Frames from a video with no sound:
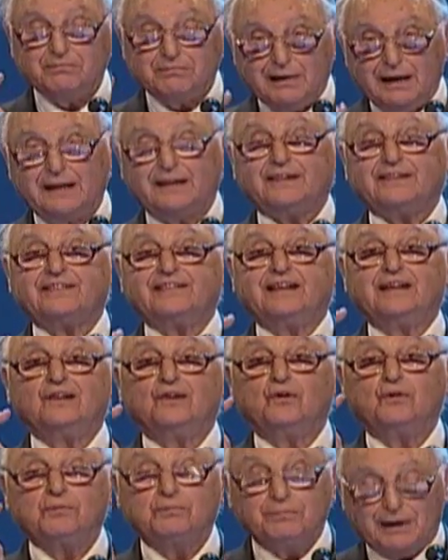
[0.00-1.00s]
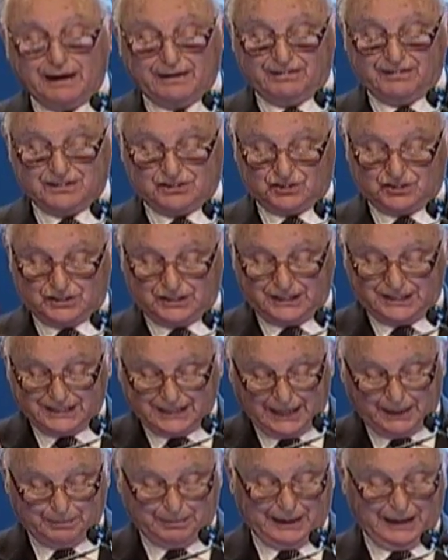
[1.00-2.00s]
met the Lubavitcher
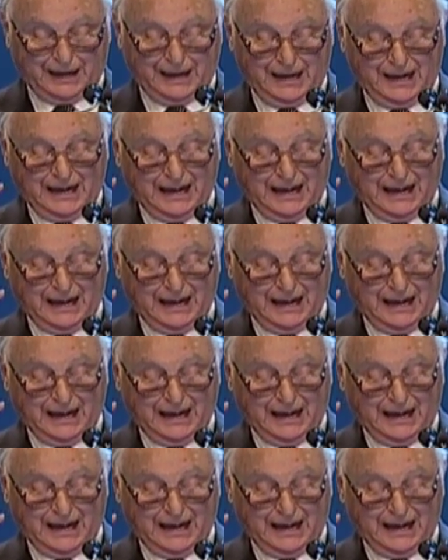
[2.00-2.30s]
Rebbe,